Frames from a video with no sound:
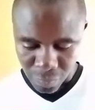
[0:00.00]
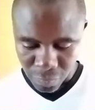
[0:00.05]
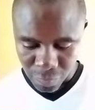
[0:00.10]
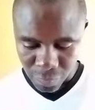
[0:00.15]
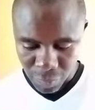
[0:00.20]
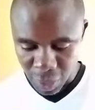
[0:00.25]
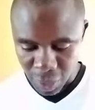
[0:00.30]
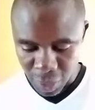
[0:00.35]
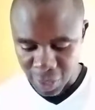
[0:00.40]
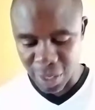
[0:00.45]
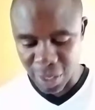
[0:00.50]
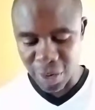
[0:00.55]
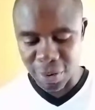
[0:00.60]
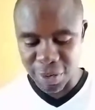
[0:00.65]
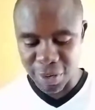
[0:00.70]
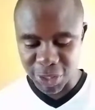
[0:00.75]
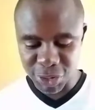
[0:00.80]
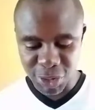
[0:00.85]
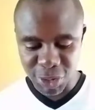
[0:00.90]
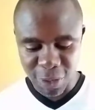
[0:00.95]
The
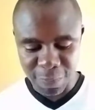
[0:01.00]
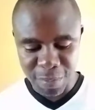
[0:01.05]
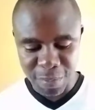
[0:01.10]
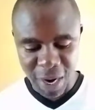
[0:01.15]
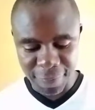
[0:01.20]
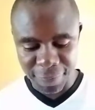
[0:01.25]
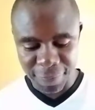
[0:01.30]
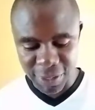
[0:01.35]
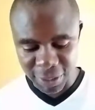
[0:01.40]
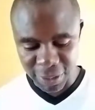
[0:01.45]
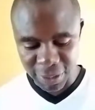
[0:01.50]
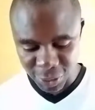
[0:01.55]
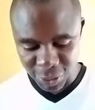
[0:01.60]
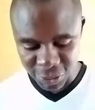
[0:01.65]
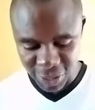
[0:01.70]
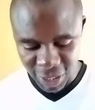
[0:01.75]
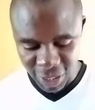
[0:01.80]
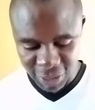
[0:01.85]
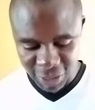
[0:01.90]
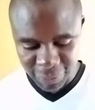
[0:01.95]
coronation of MacFlecknoe takes